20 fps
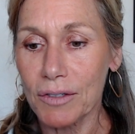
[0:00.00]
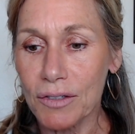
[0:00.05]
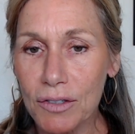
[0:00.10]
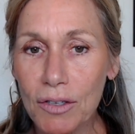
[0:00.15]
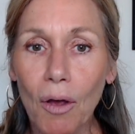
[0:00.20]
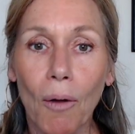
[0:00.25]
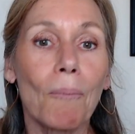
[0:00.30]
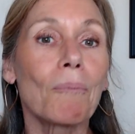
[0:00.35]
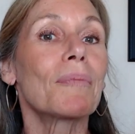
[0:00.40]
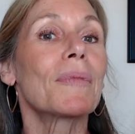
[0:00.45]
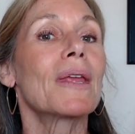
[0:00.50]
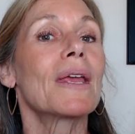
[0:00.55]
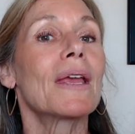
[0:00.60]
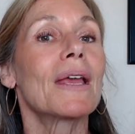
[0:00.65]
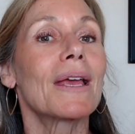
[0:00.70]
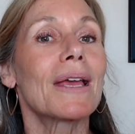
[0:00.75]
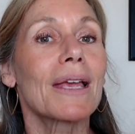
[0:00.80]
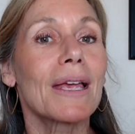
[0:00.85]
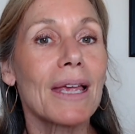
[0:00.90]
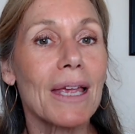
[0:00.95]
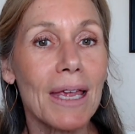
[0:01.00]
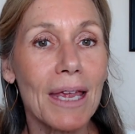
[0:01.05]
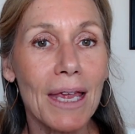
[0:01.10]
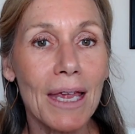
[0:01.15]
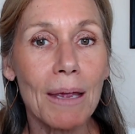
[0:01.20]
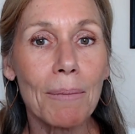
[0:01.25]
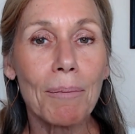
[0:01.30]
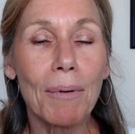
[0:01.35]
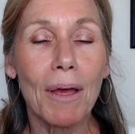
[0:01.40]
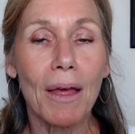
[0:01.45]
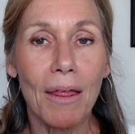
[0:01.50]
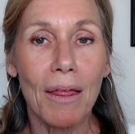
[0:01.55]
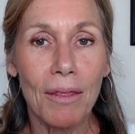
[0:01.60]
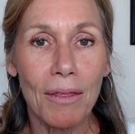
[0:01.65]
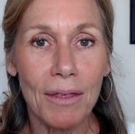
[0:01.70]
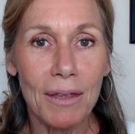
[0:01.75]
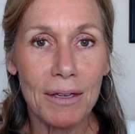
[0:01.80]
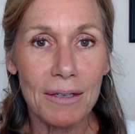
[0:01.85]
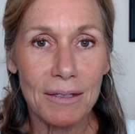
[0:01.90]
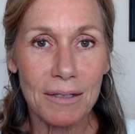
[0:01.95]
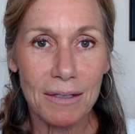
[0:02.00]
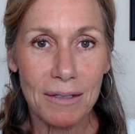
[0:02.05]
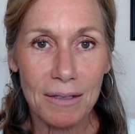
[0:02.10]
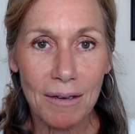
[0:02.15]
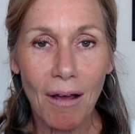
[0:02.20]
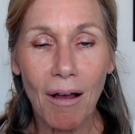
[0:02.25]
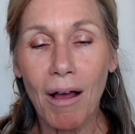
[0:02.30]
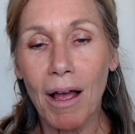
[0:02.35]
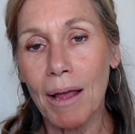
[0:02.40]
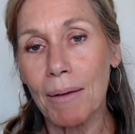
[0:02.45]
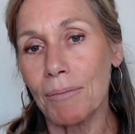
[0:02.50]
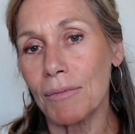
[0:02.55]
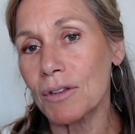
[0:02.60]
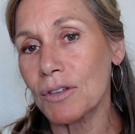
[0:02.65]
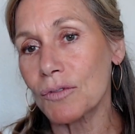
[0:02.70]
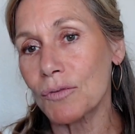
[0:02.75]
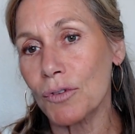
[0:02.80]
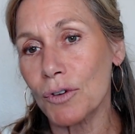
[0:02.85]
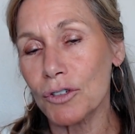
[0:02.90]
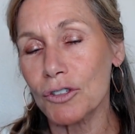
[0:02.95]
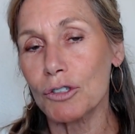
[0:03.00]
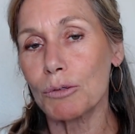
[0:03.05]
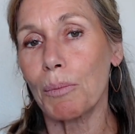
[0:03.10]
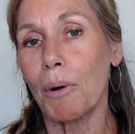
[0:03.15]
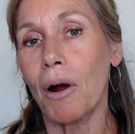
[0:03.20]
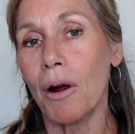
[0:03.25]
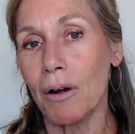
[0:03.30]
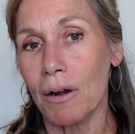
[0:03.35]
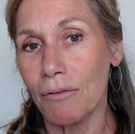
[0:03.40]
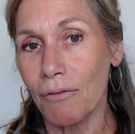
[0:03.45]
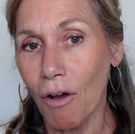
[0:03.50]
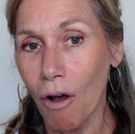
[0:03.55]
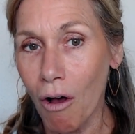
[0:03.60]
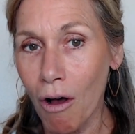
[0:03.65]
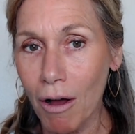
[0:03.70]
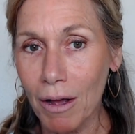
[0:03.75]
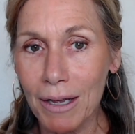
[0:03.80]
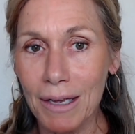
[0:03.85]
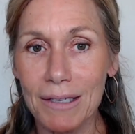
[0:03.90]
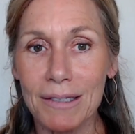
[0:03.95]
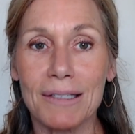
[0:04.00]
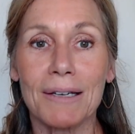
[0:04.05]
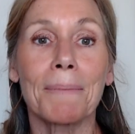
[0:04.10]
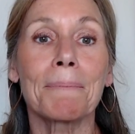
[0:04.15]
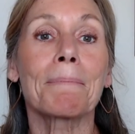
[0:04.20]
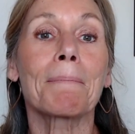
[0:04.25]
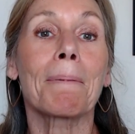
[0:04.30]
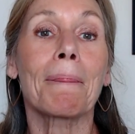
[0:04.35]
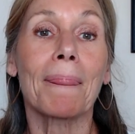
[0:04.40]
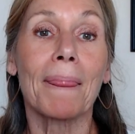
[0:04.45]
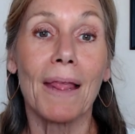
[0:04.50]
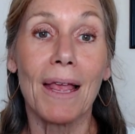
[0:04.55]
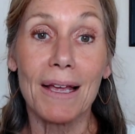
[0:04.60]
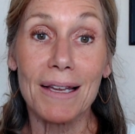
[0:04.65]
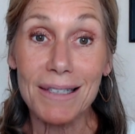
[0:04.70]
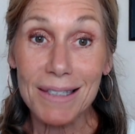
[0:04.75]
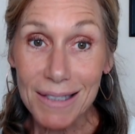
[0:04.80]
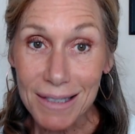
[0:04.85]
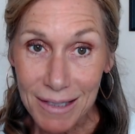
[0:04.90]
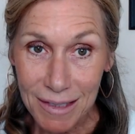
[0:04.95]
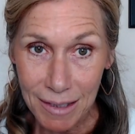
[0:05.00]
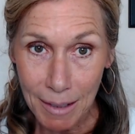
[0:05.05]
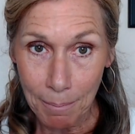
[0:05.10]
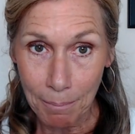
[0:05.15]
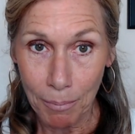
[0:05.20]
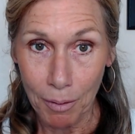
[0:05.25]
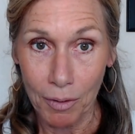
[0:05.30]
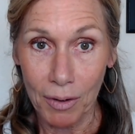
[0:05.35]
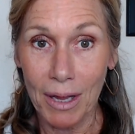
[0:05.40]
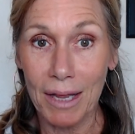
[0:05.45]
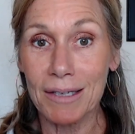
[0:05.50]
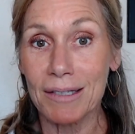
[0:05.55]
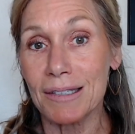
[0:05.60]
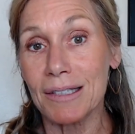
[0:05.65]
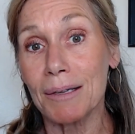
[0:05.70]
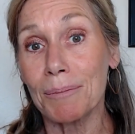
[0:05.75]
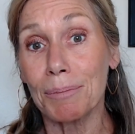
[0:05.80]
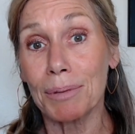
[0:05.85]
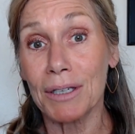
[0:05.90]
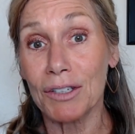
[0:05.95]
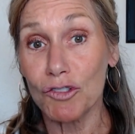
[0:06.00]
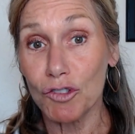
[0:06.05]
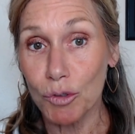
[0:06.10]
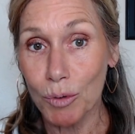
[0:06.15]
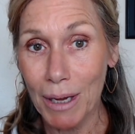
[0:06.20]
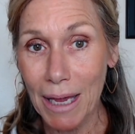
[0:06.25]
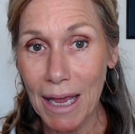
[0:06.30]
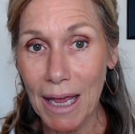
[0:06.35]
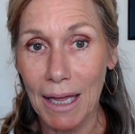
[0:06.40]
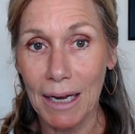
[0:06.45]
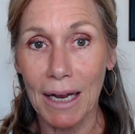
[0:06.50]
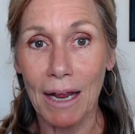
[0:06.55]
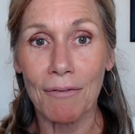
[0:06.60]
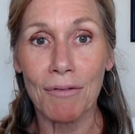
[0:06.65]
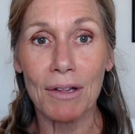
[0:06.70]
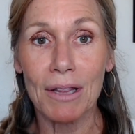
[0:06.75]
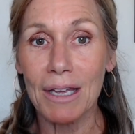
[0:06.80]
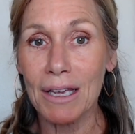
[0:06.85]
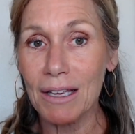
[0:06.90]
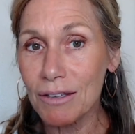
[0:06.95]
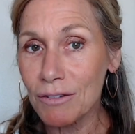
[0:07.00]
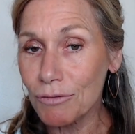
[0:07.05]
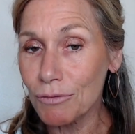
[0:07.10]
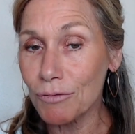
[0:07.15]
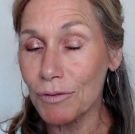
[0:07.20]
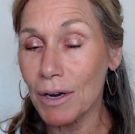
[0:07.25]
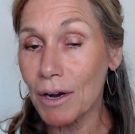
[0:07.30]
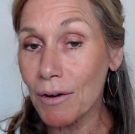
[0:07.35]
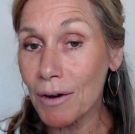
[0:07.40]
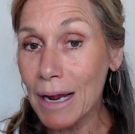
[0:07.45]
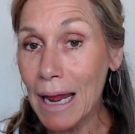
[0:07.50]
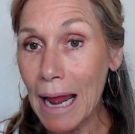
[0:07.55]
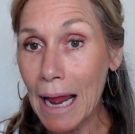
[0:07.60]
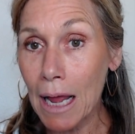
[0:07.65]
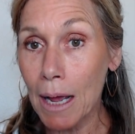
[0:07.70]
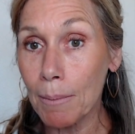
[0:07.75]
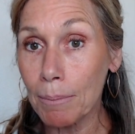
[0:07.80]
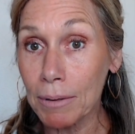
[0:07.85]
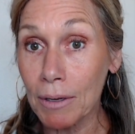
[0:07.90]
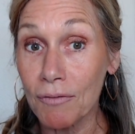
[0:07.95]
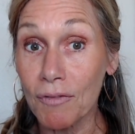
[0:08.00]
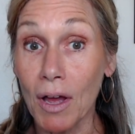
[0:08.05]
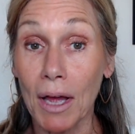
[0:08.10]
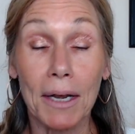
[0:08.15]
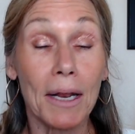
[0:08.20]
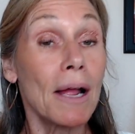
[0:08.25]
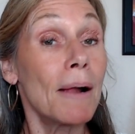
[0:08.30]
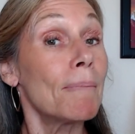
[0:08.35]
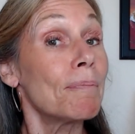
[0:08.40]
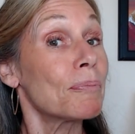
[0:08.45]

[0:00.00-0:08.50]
So keep this time, this first part of August, simple as you can. Everything is very amplified.